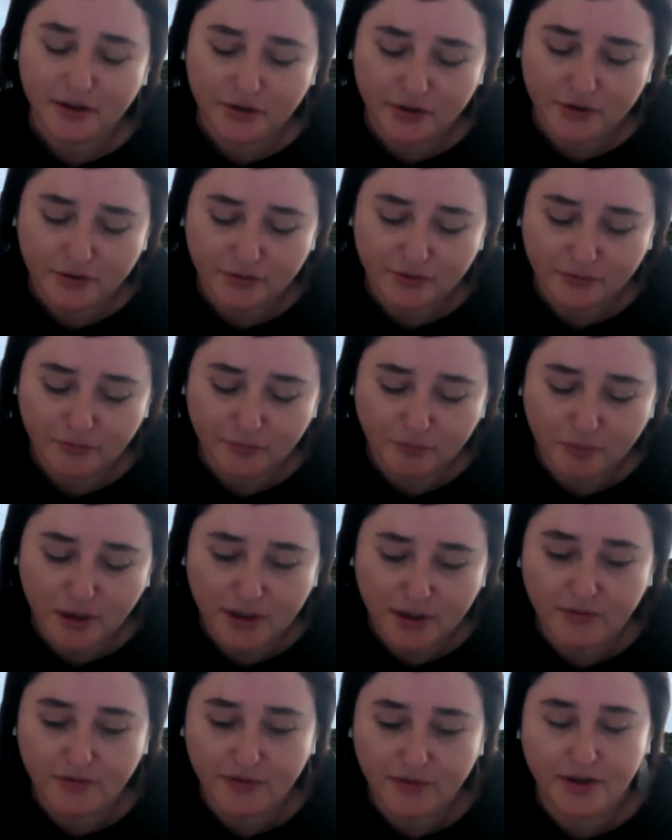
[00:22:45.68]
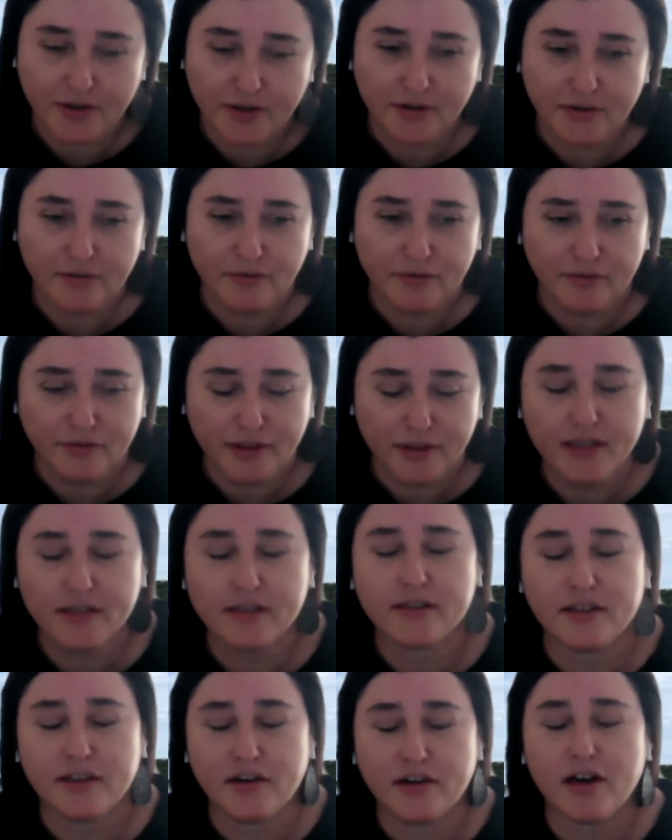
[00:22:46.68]
you know, one of the
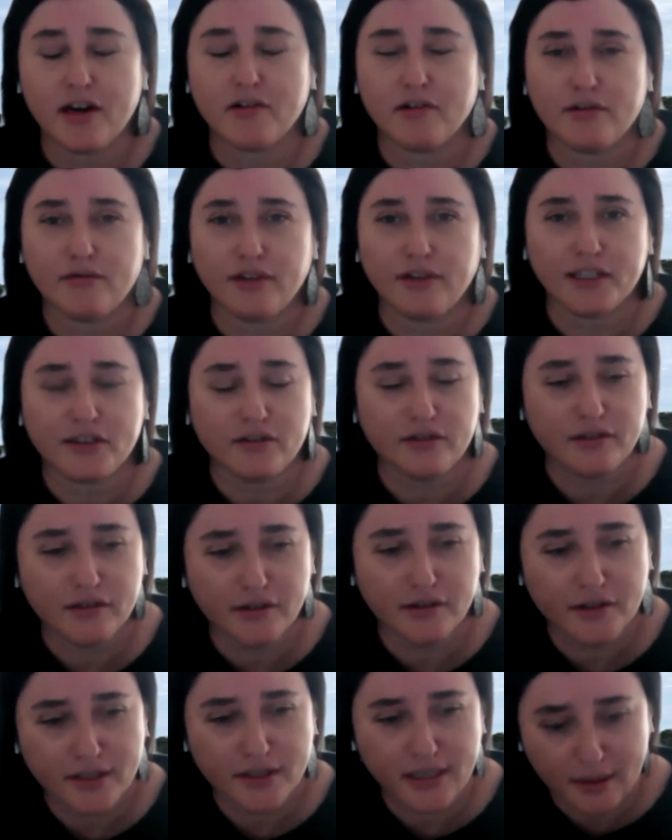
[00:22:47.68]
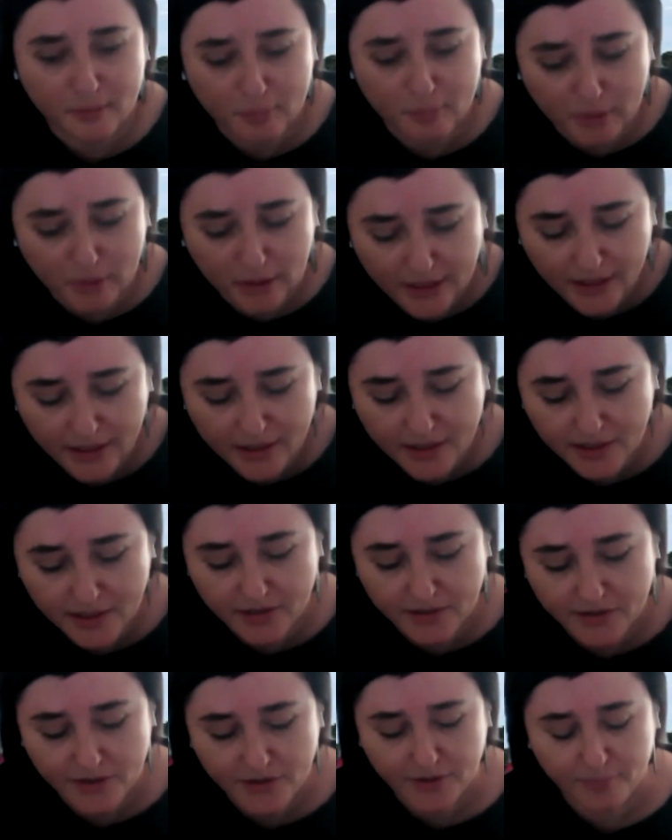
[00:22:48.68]
things that I reflect on so deeply
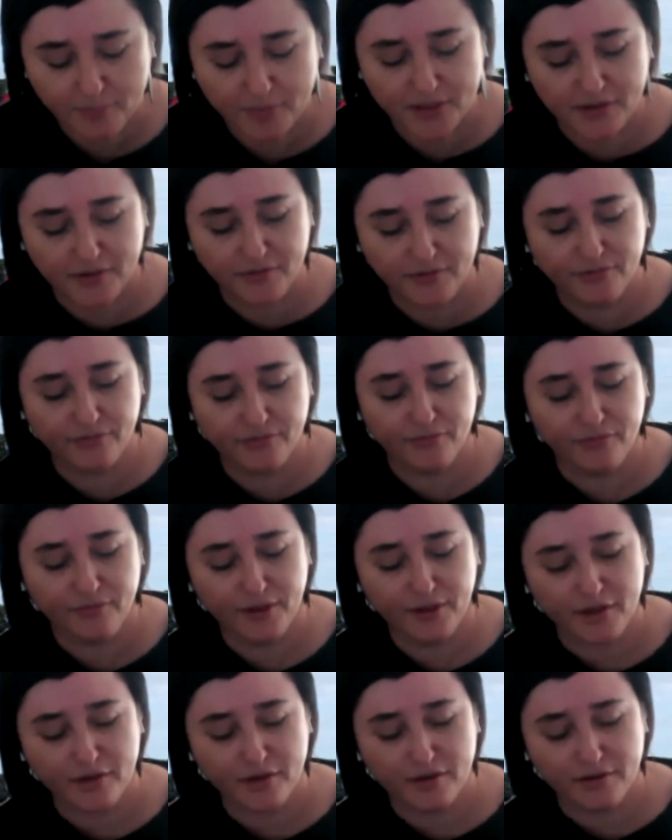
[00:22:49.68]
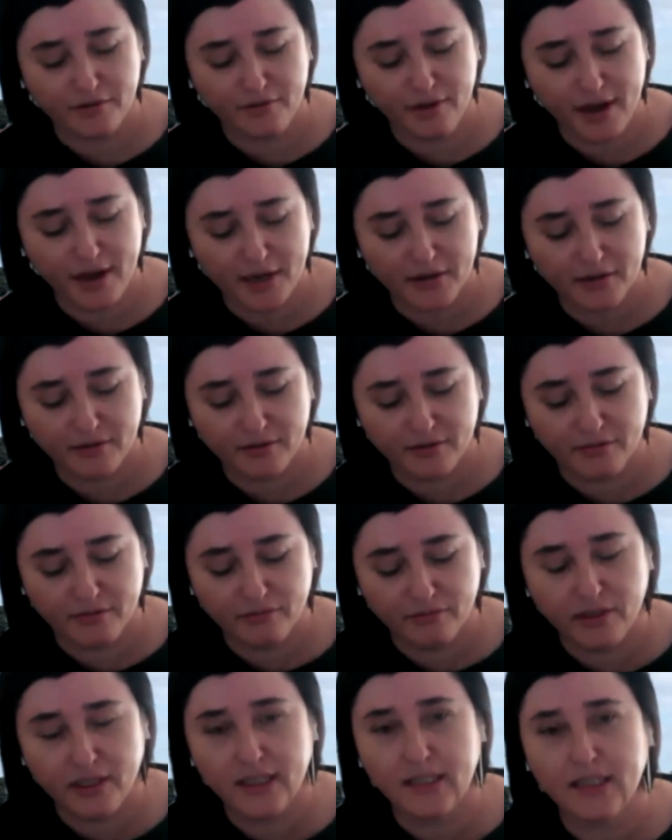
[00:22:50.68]
in terms of, you know, I've had
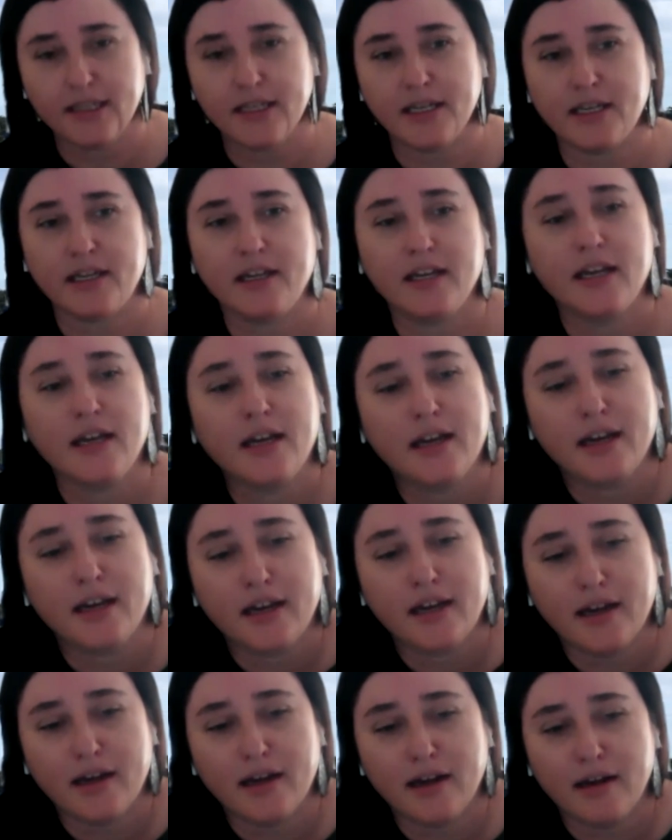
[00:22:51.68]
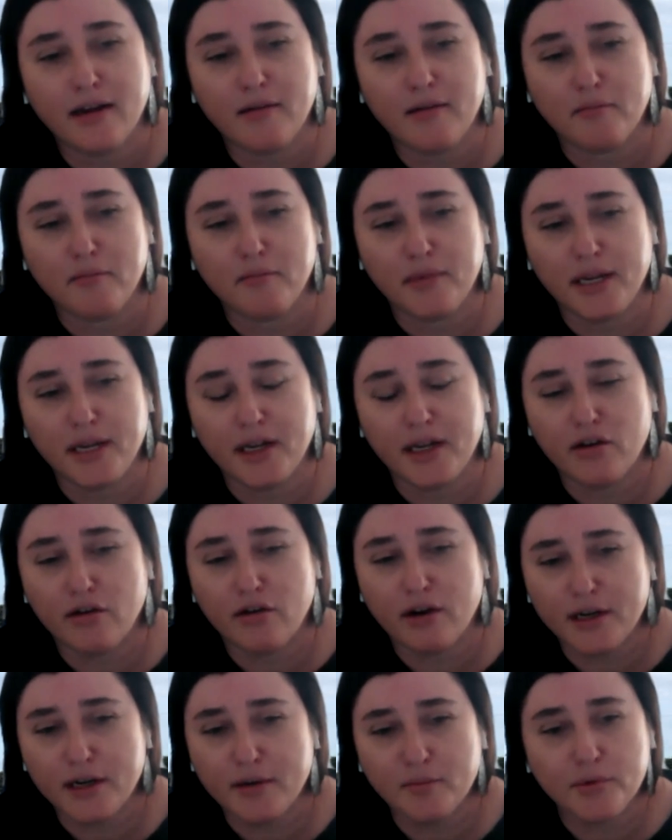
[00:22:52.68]
really
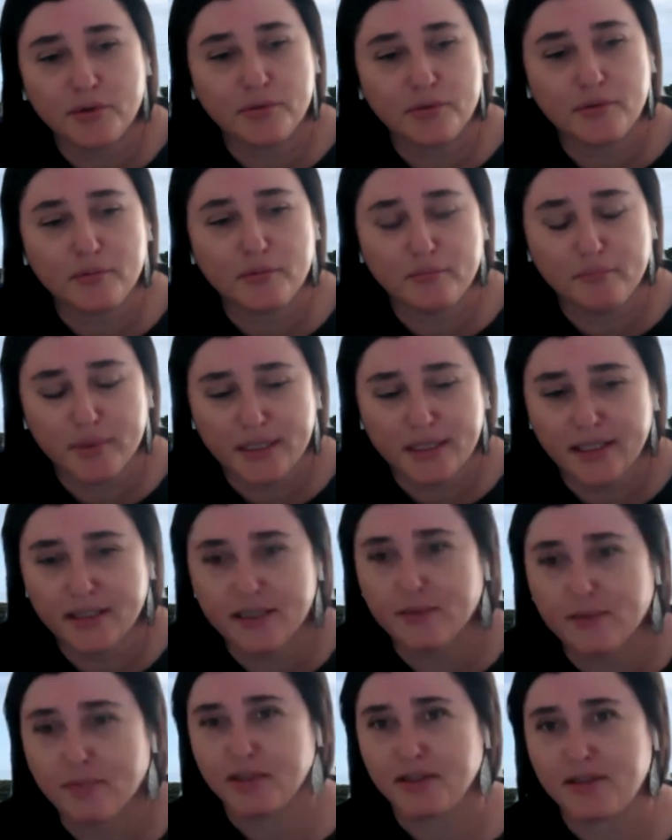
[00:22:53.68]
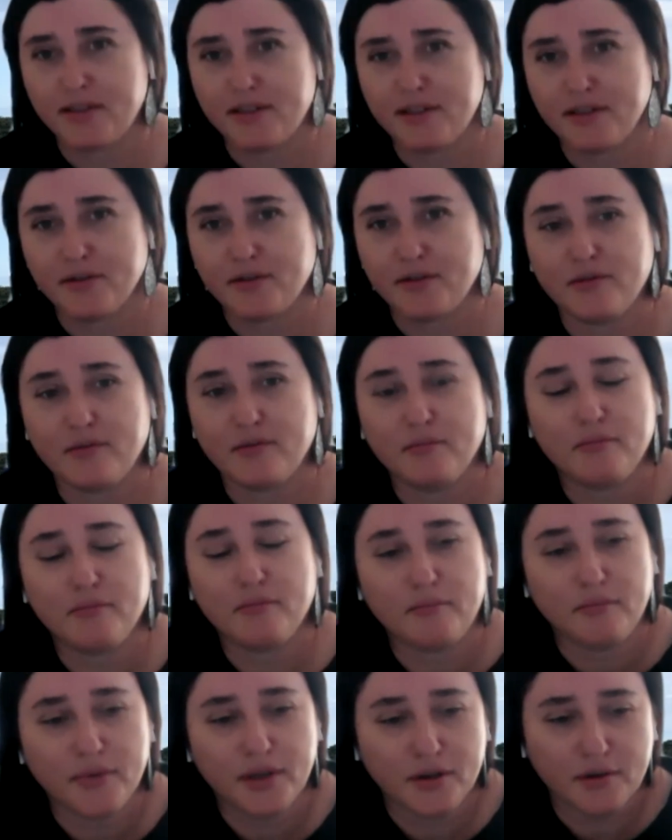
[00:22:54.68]
incredible participants to,
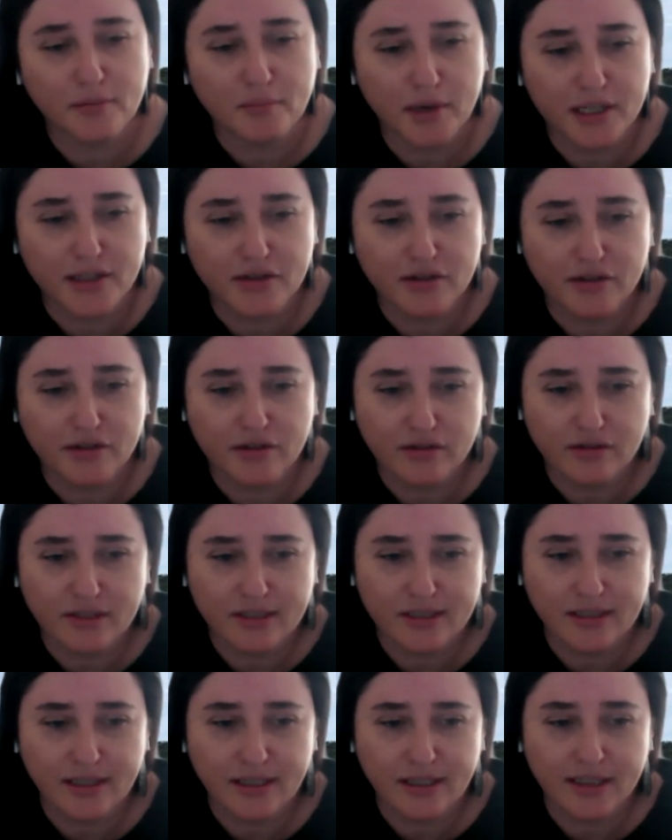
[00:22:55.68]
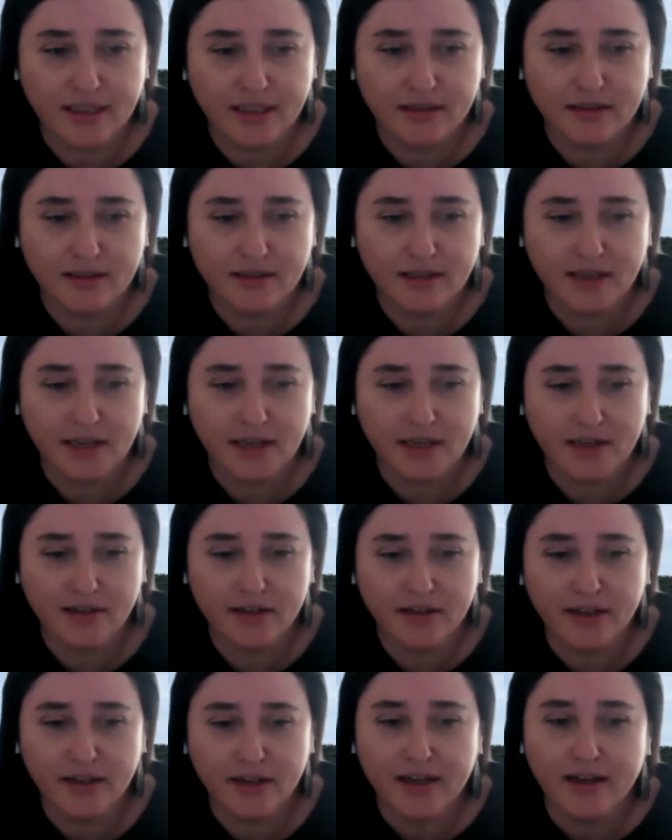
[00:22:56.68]
you know, my doctoral studies.
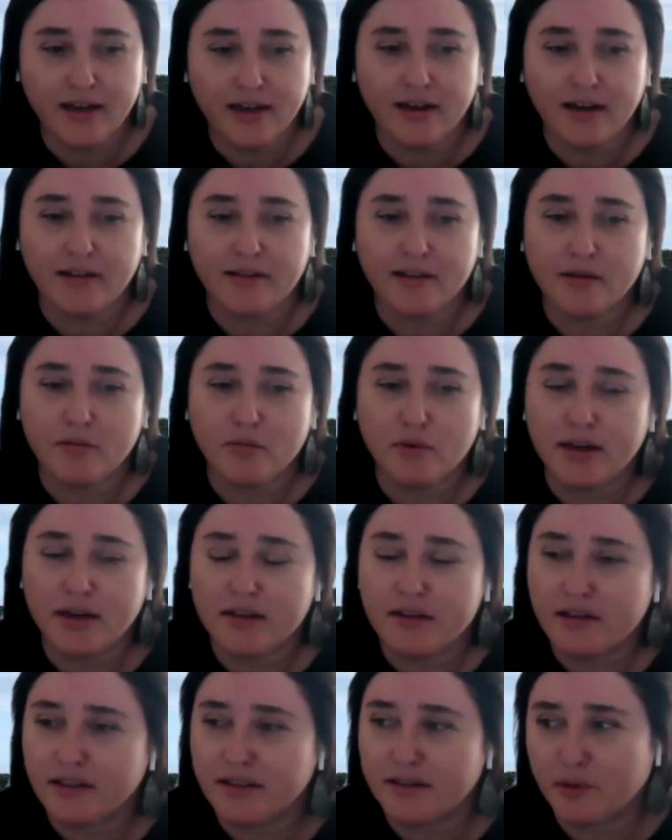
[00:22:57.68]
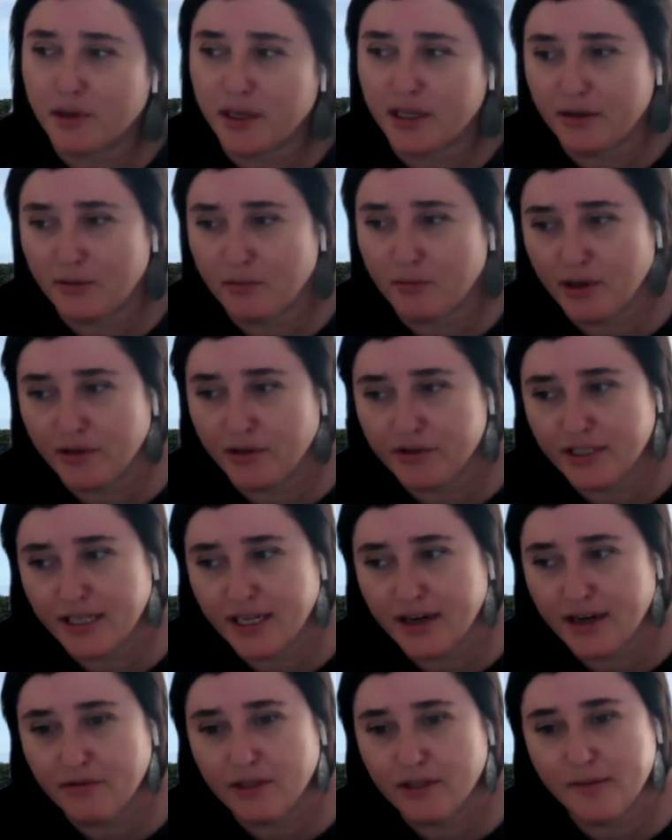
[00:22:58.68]
And I think one of the things we often
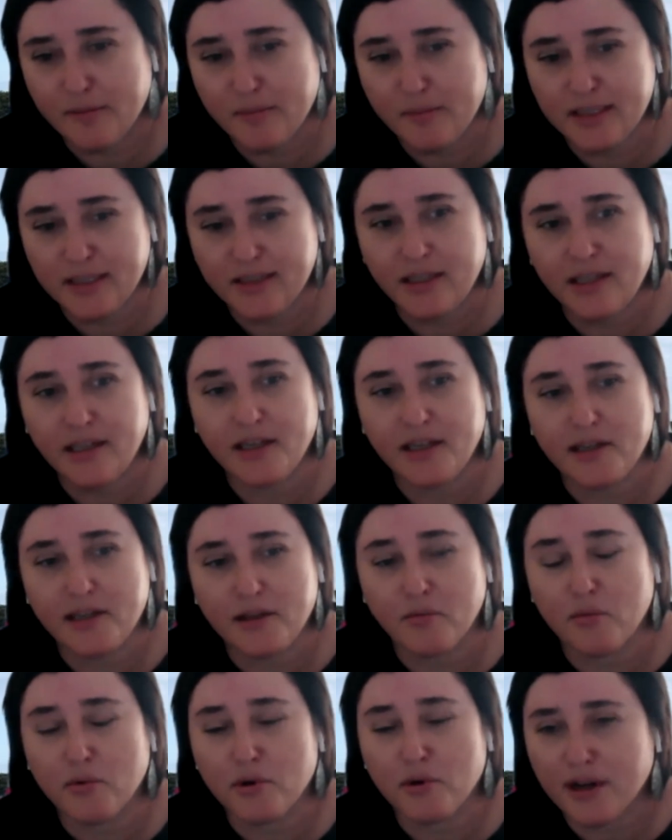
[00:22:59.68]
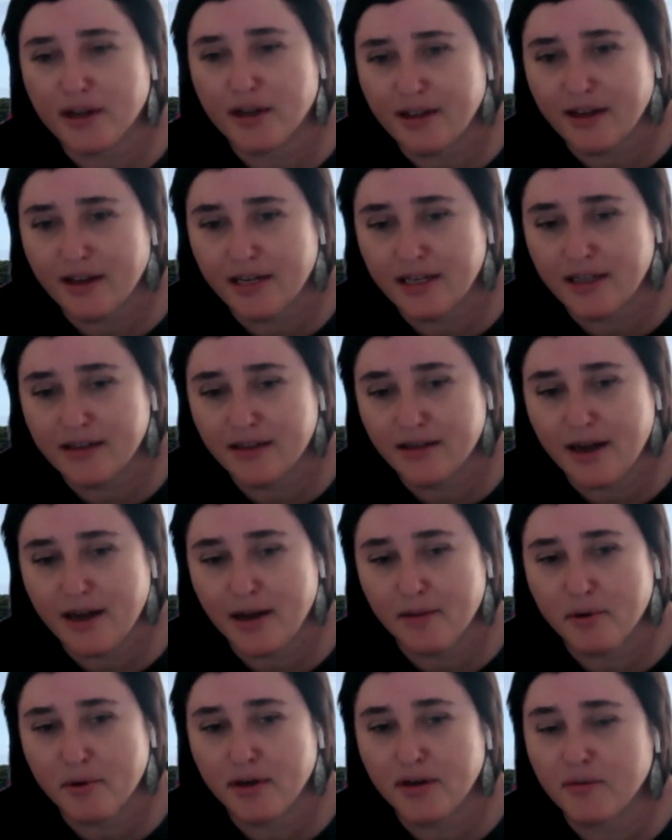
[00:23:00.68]
get really busy in the work that needs to
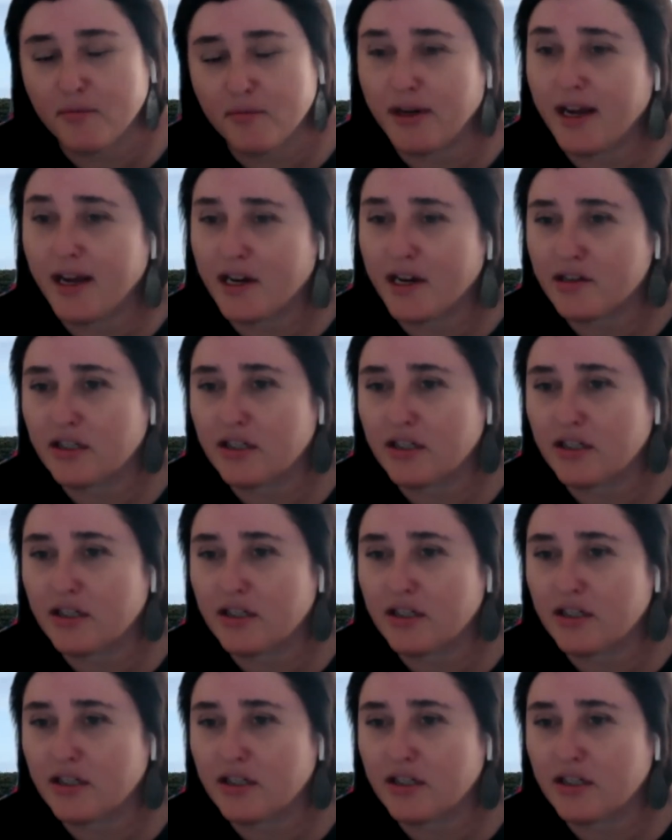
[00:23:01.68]
happen, and we